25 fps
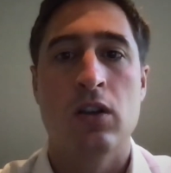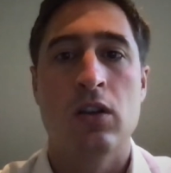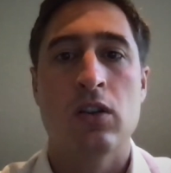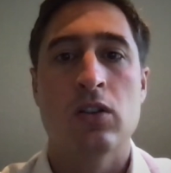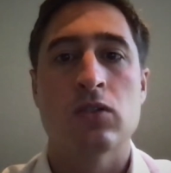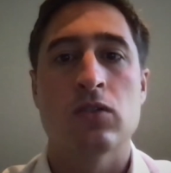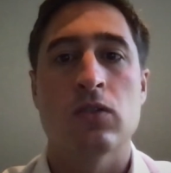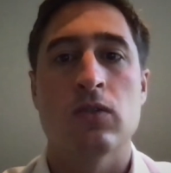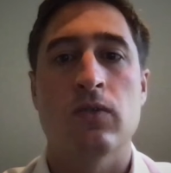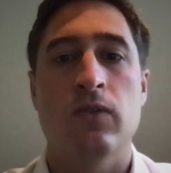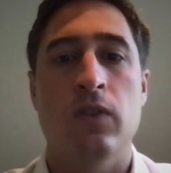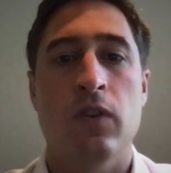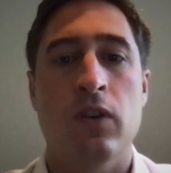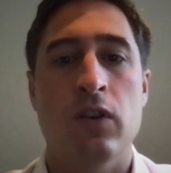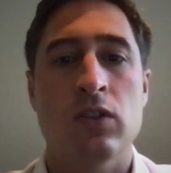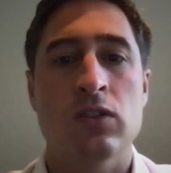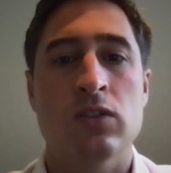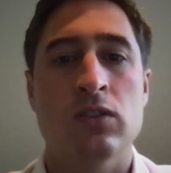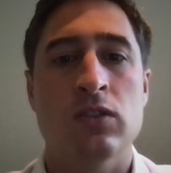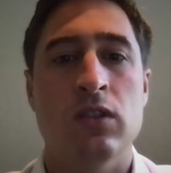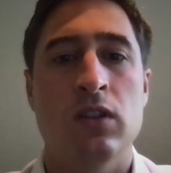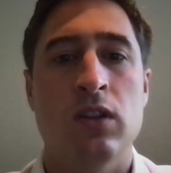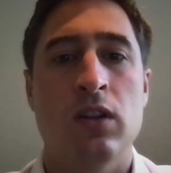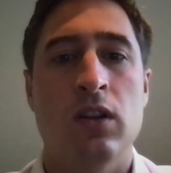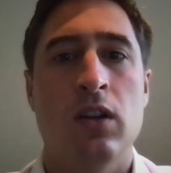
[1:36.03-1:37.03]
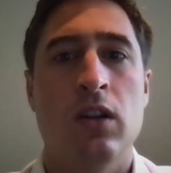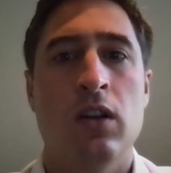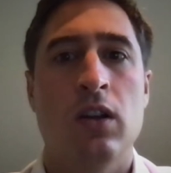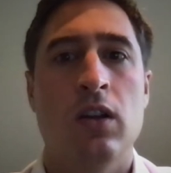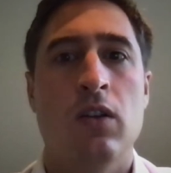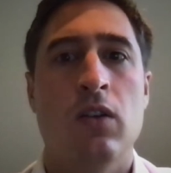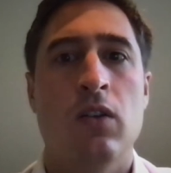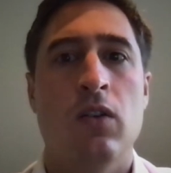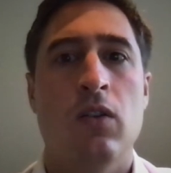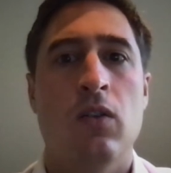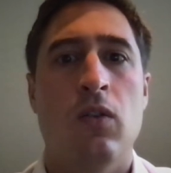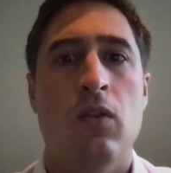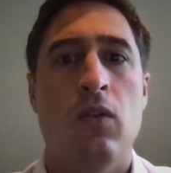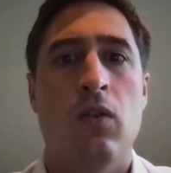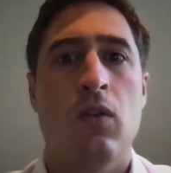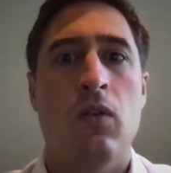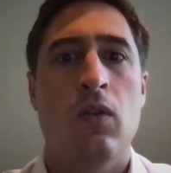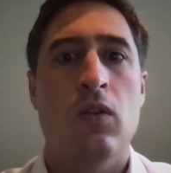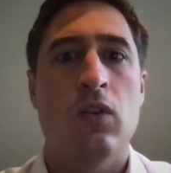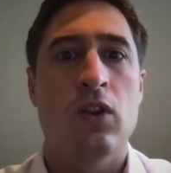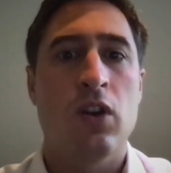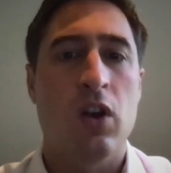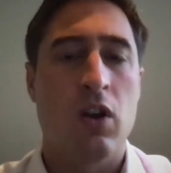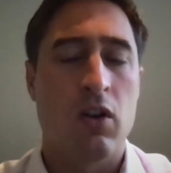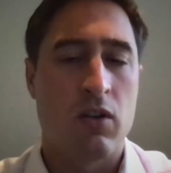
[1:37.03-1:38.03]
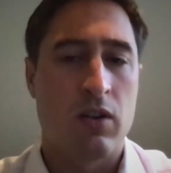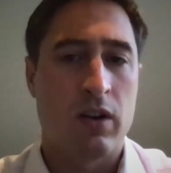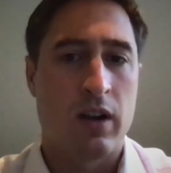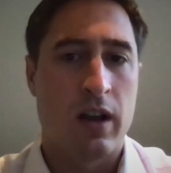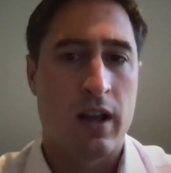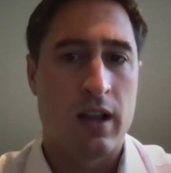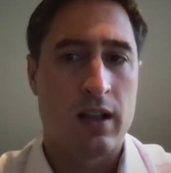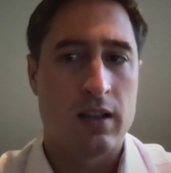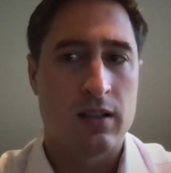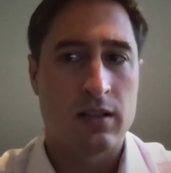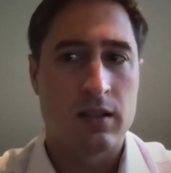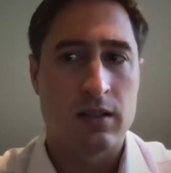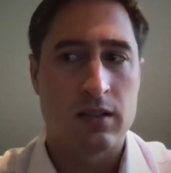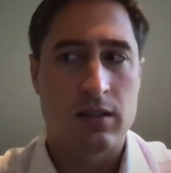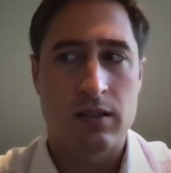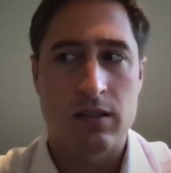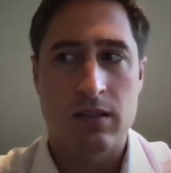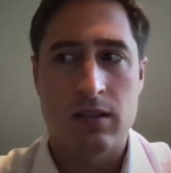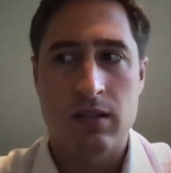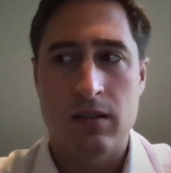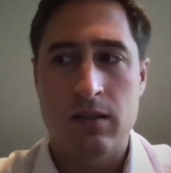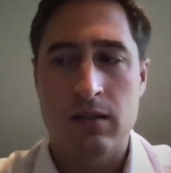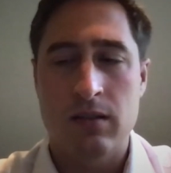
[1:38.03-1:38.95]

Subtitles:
So first, current assets.